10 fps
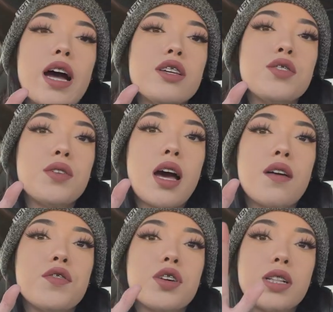As you
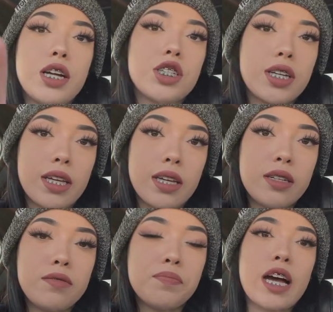have your clutch
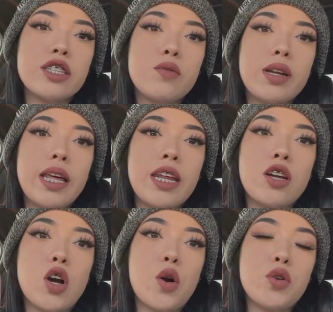in, as you are
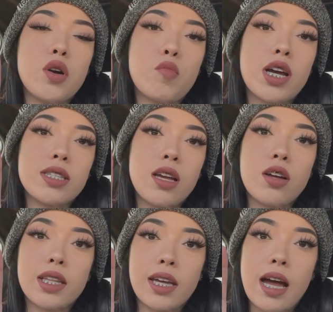letting go, you are pressing
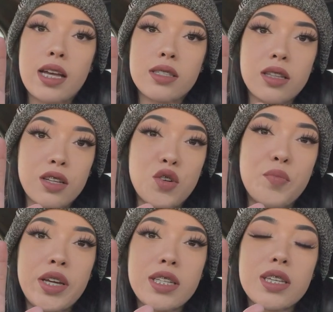on the gas a little
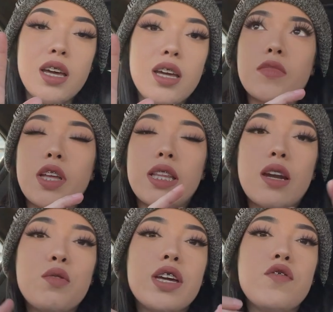bit.
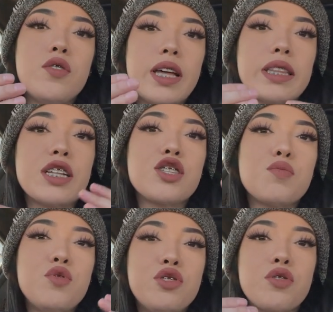That'll give you like that
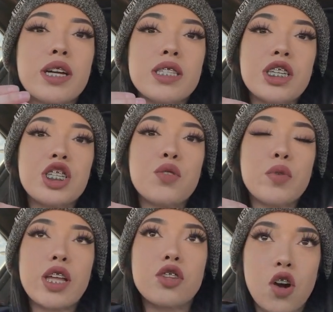smooth transition
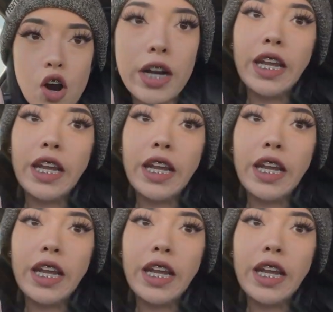without the car